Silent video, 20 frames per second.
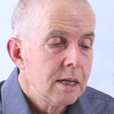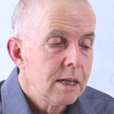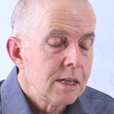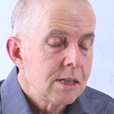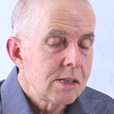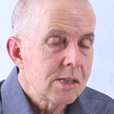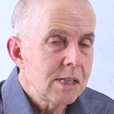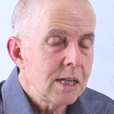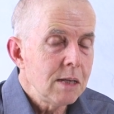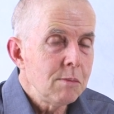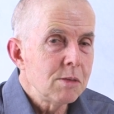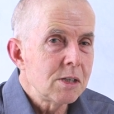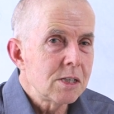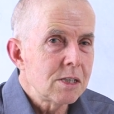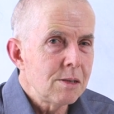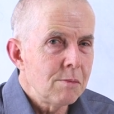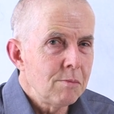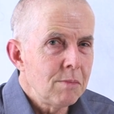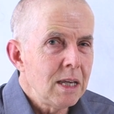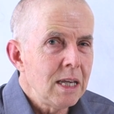seems
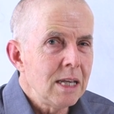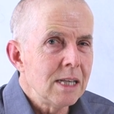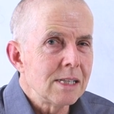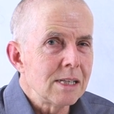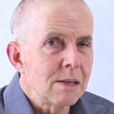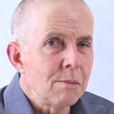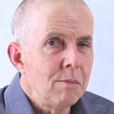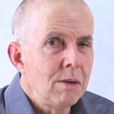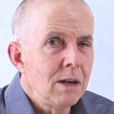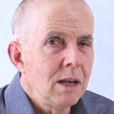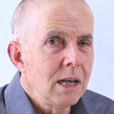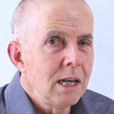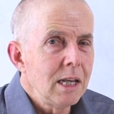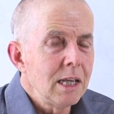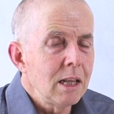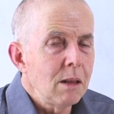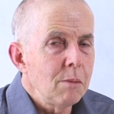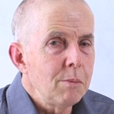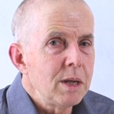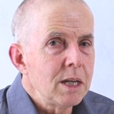to me is a
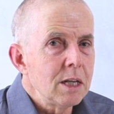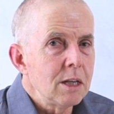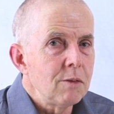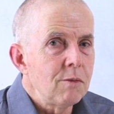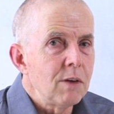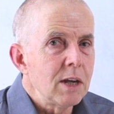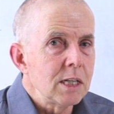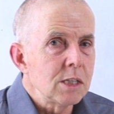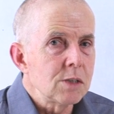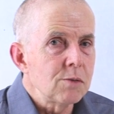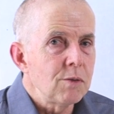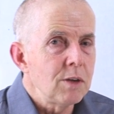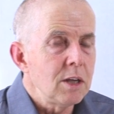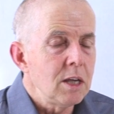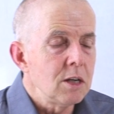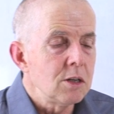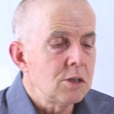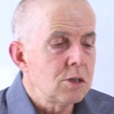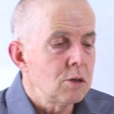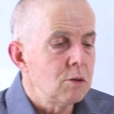little bit advanced for
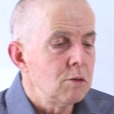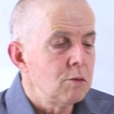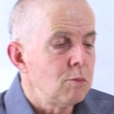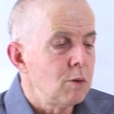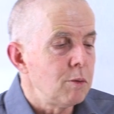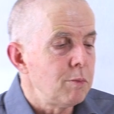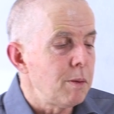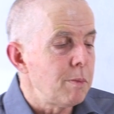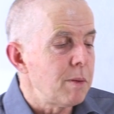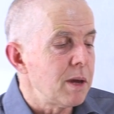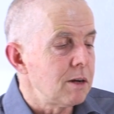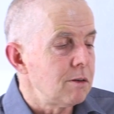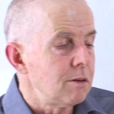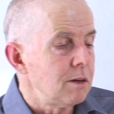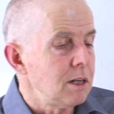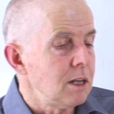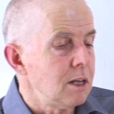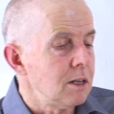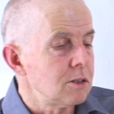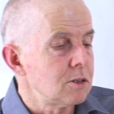year two and would be better
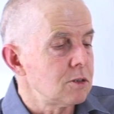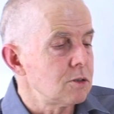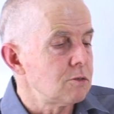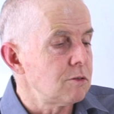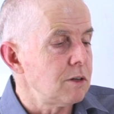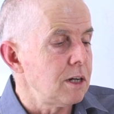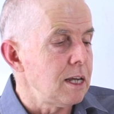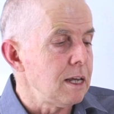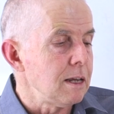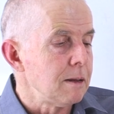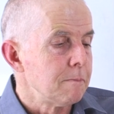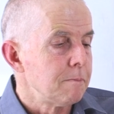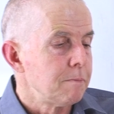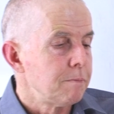in year three.